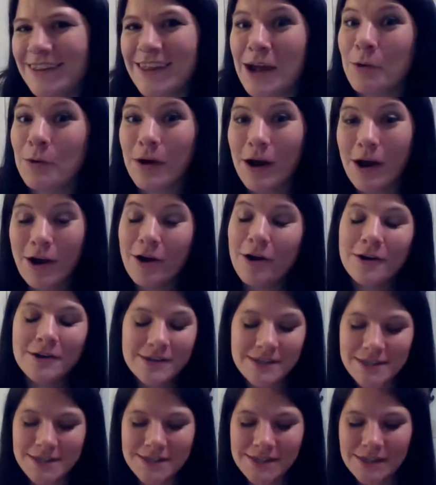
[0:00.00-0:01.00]
that
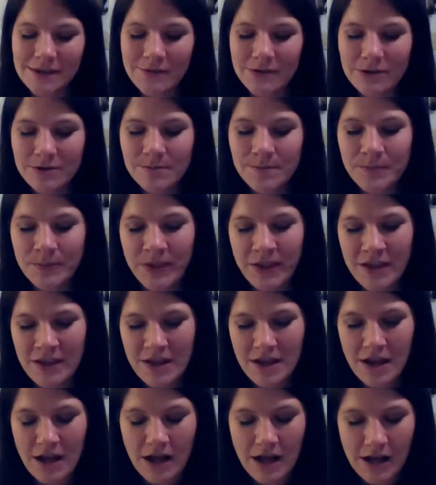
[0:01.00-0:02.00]
are indeed silver.
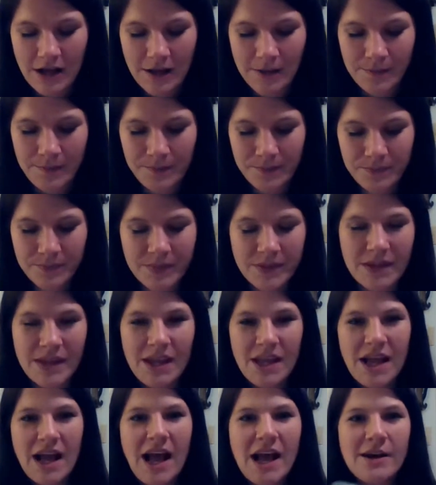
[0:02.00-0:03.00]
Um,
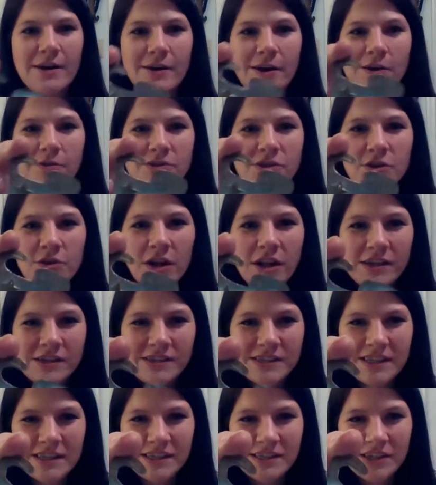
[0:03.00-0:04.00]
I don't know. Two
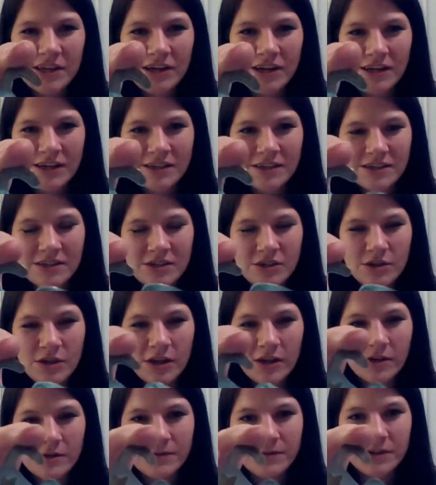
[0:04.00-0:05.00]
dollars on the dog. Two
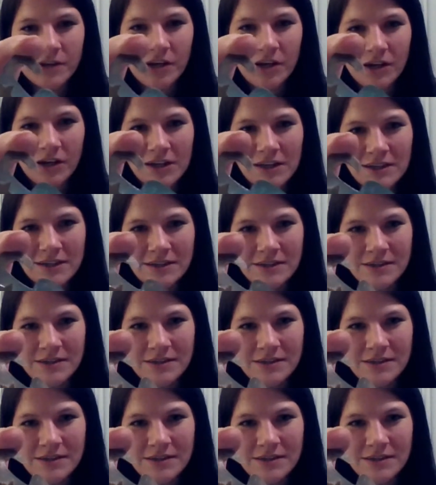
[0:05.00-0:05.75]
dollar for dog.